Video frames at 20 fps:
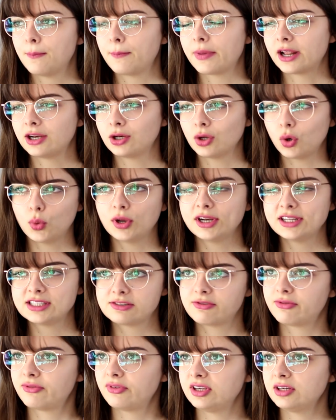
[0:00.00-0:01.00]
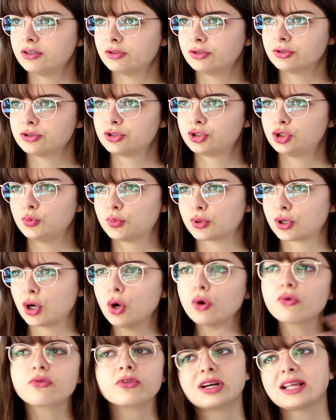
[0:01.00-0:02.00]
but I don't want it to feel super
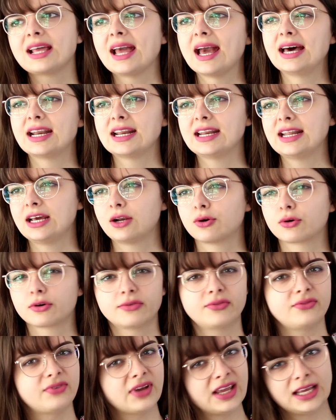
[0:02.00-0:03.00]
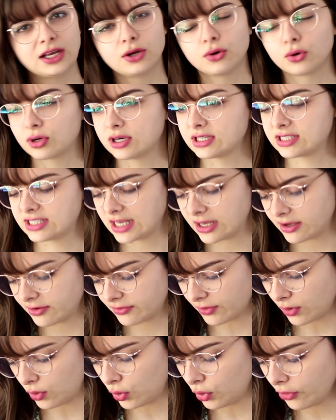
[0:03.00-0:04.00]
overly edited or fake, or as
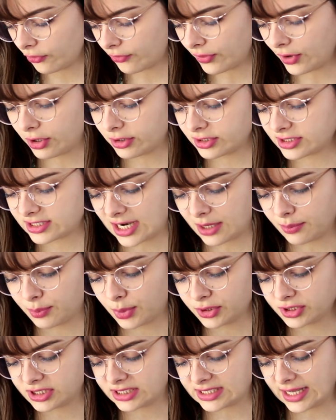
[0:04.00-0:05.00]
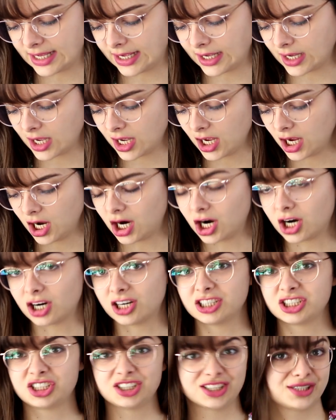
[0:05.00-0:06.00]
if all the photos that I'm posting
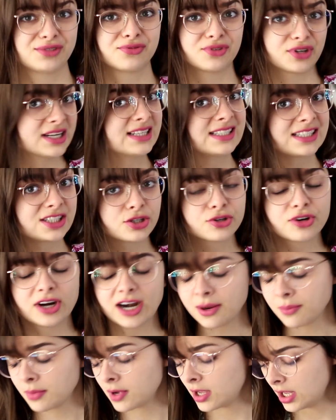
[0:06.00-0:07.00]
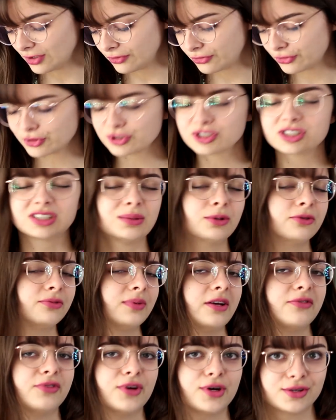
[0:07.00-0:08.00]
are just for Instagram. Of course, some of
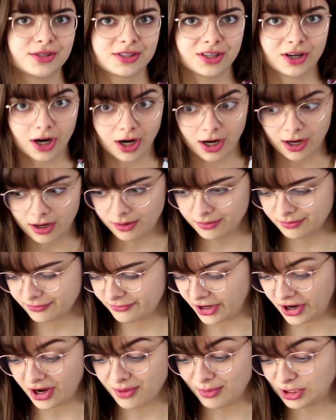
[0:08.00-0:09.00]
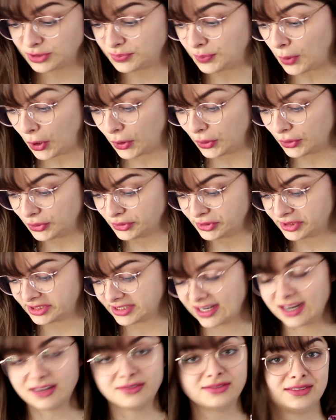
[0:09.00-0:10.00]
my photos are very much posed
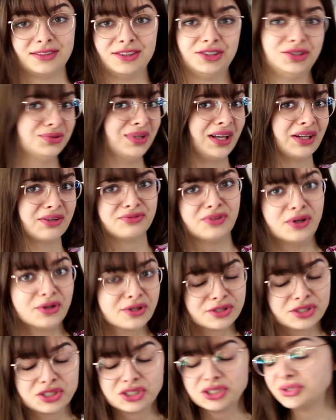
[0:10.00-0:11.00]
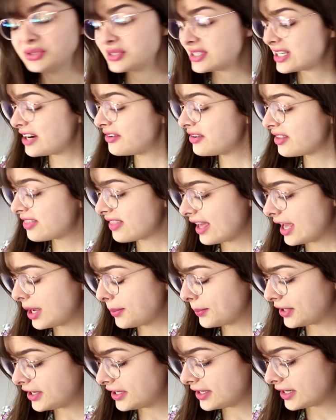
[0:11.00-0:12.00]
and I do like photo shoots and
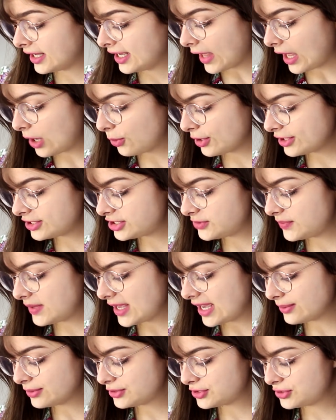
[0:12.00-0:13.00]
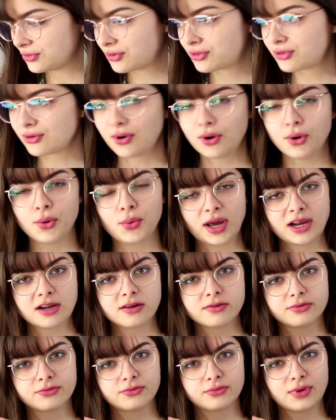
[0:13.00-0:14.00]
everything, but I wanted to be able to throw kind
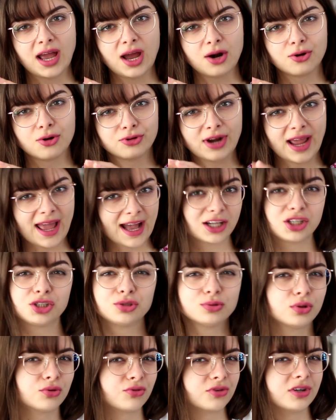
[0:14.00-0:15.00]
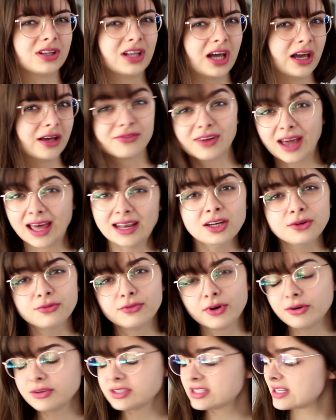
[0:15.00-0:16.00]
of actual real life candid
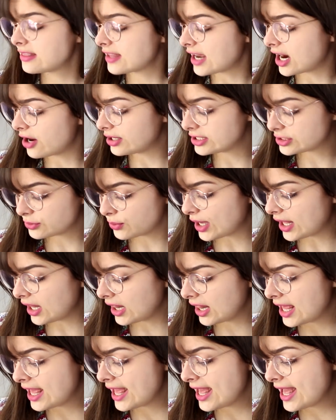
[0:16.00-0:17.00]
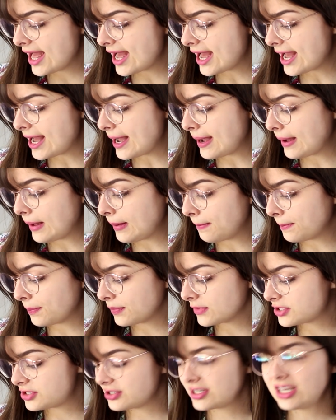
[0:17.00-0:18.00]
photos in there as well,
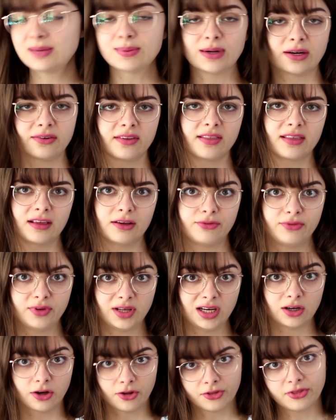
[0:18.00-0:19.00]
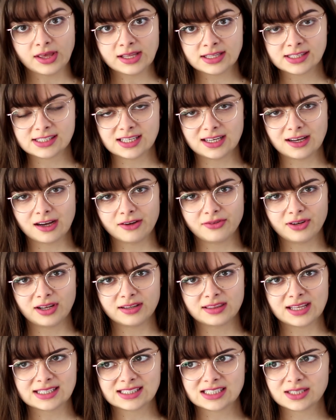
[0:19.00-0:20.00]
to keep everything feeling authentic. I feel
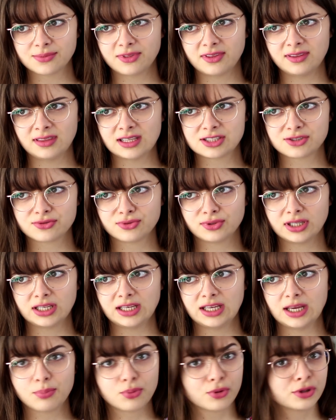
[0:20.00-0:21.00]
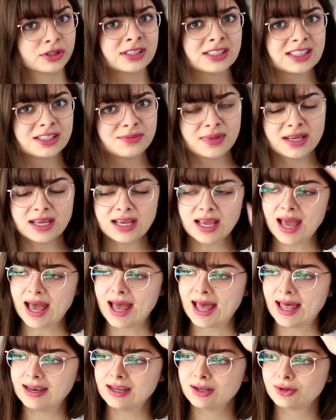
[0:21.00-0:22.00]
like that's something that's really important to me,
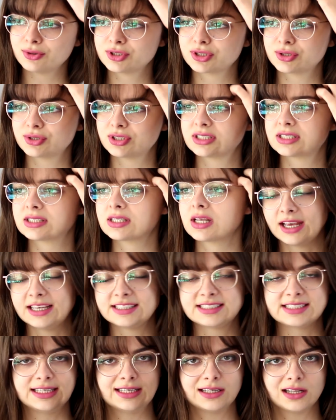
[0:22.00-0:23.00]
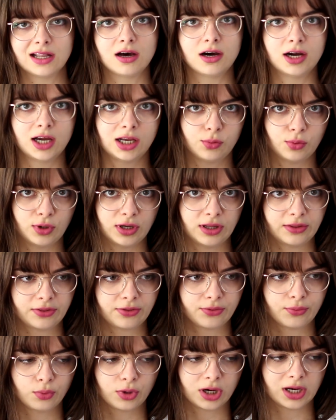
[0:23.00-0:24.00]
and it also just is in line
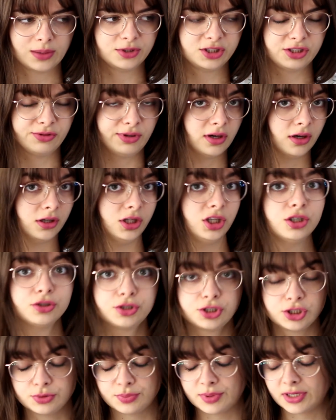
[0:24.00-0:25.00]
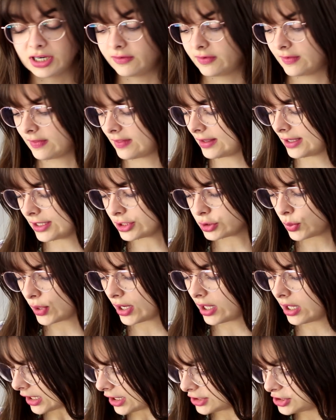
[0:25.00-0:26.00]
with what I'm doing on YouTube and everything as
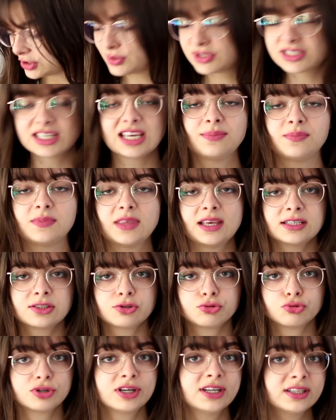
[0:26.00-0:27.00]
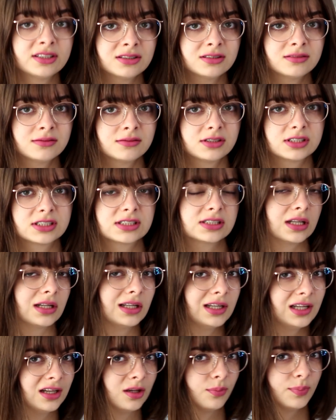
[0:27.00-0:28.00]
well. I do want to keep things real, just a
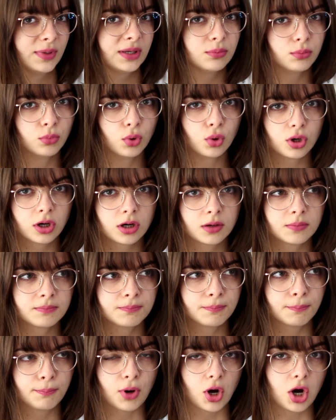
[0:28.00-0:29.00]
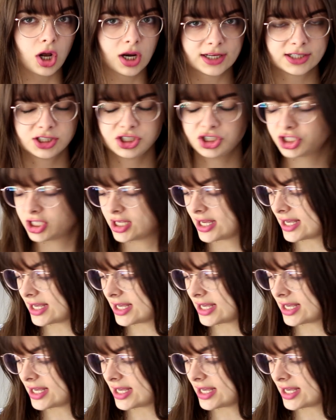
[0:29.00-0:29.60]
little bit more polished,